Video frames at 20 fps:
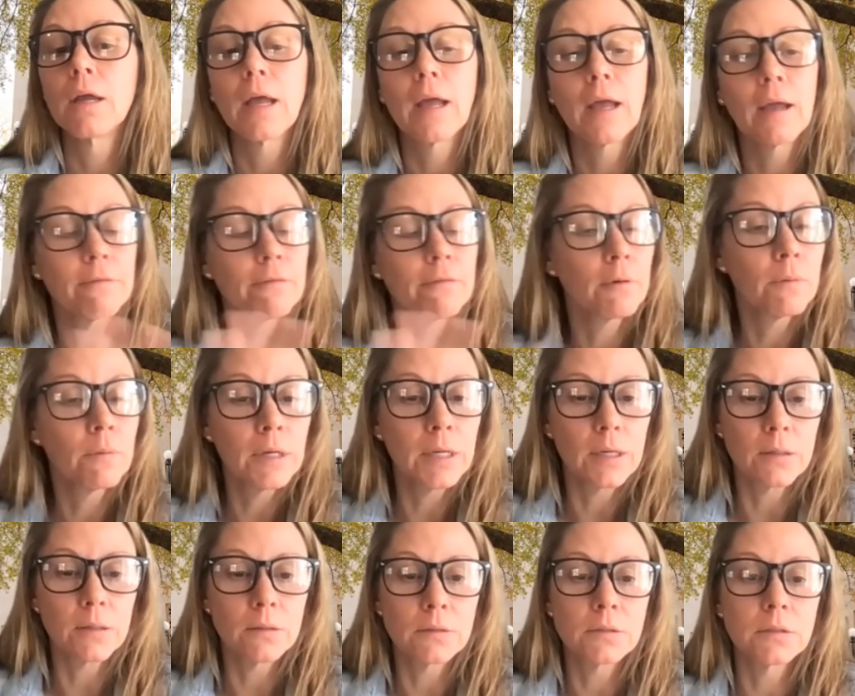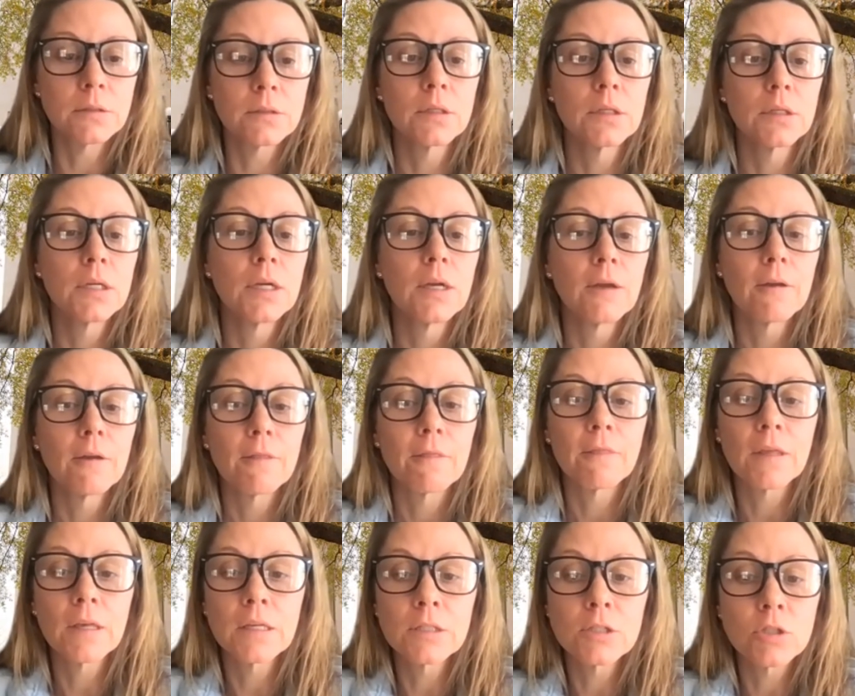Everyone else,
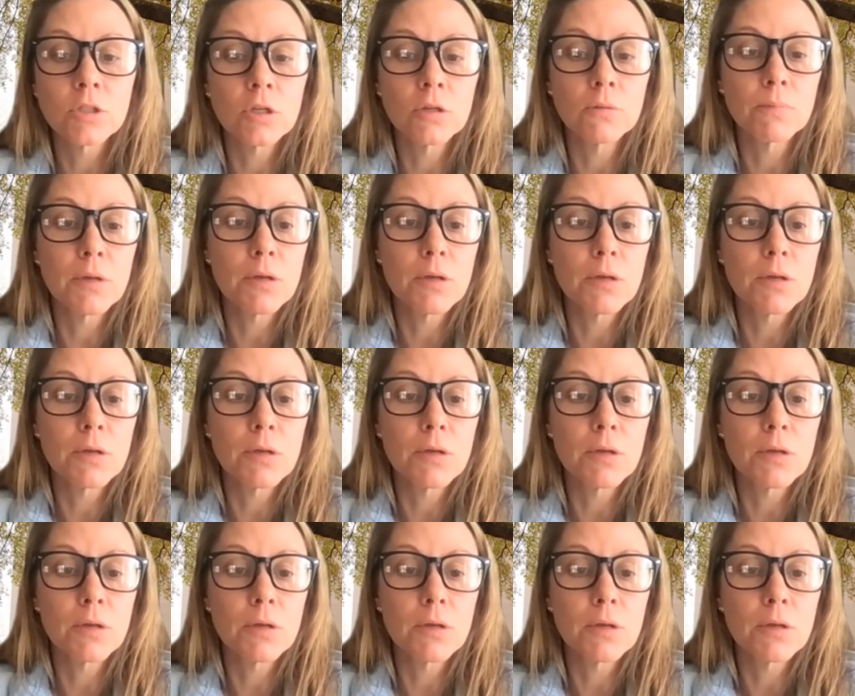these could